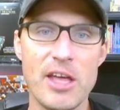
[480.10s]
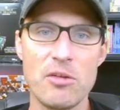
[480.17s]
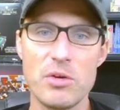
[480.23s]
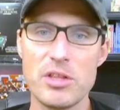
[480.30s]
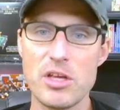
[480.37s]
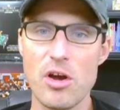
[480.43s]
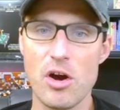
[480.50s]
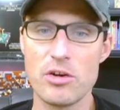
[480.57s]

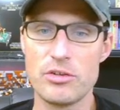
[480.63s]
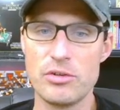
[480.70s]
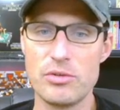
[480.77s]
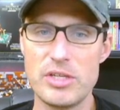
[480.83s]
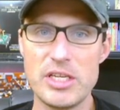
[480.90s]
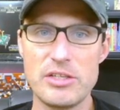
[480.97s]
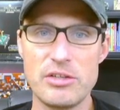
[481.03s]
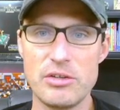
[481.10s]
with the
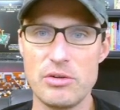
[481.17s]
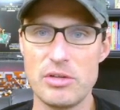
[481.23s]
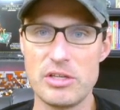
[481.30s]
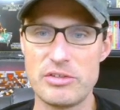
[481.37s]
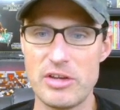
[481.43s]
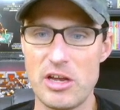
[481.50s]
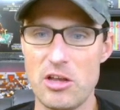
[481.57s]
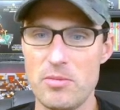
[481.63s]
R2-D2,
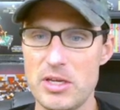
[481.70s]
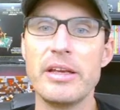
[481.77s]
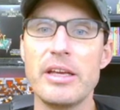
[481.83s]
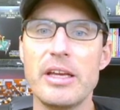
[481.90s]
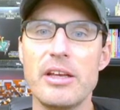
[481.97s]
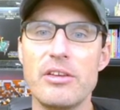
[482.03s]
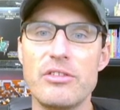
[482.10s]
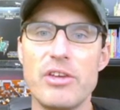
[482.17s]
this element
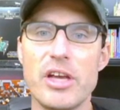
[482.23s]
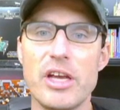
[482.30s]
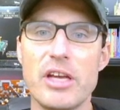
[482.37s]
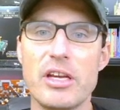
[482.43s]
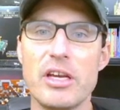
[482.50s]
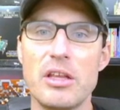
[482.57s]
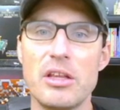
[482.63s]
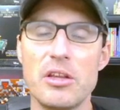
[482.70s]
is in
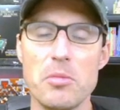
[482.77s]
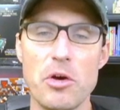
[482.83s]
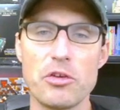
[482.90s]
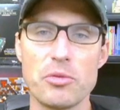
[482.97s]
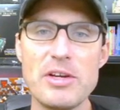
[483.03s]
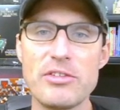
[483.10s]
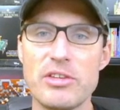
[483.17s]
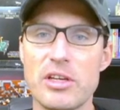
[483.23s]
the most
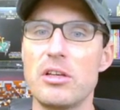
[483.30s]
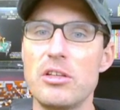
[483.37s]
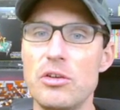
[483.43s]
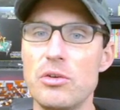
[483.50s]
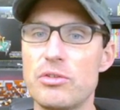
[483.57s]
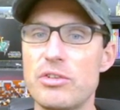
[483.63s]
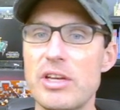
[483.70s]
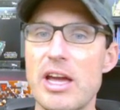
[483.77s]
recent
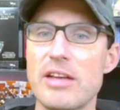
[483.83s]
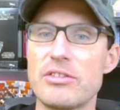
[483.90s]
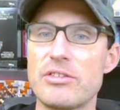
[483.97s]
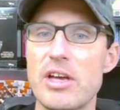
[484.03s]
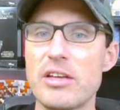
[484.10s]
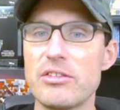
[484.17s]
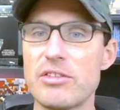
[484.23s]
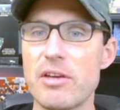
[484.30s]
UCS set,